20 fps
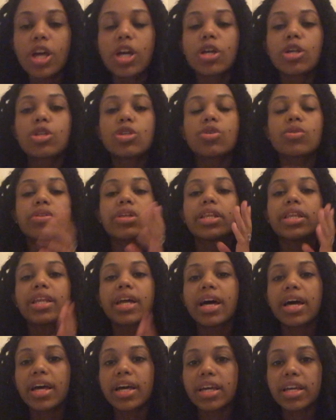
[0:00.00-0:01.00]
So the
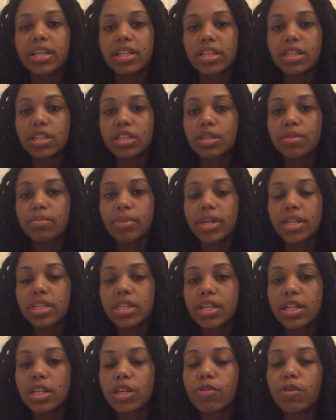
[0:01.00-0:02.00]
lines
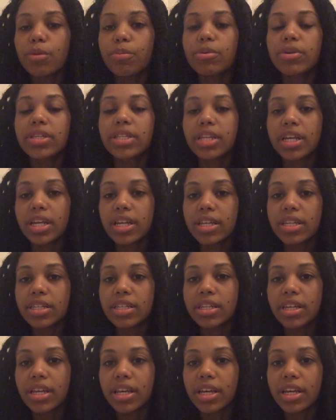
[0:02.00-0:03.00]
basically
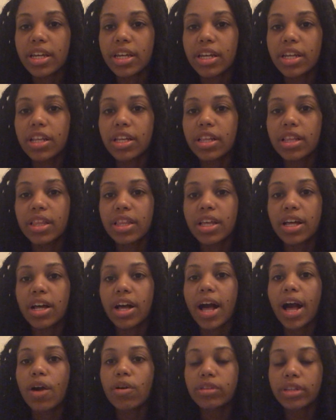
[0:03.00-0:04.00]
represented the
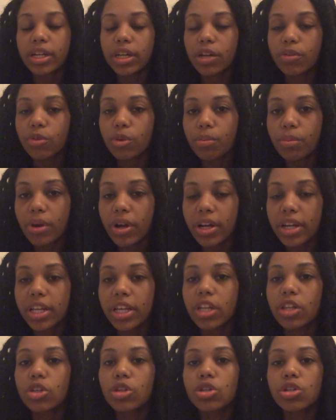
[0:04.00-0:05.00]
outline of the body,
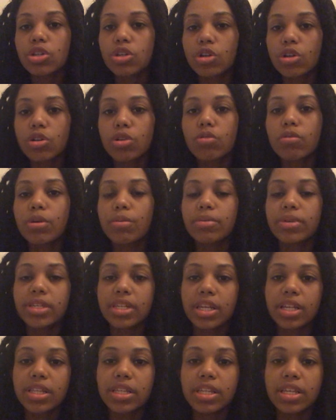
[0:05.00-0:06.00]
and the circle
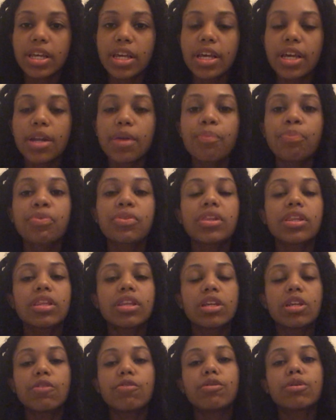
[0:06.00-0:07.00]
represented the
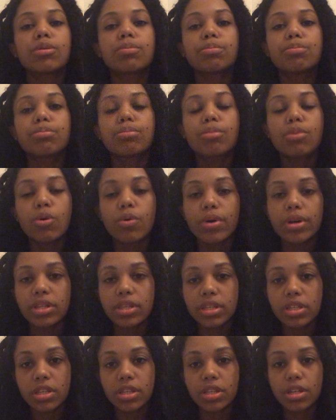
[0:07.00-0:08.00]
different
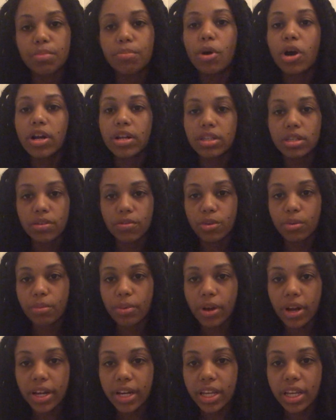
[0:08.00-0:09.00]
parts of the
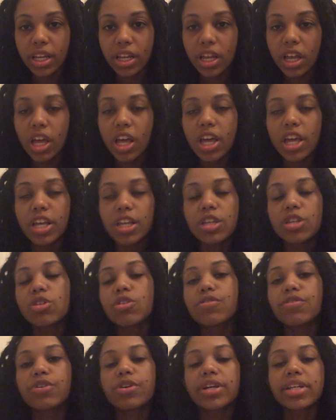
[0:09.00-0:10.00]
body. So
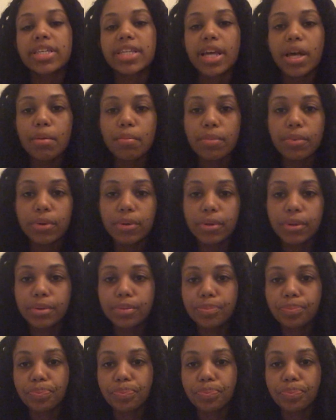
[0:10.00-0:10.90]
for example,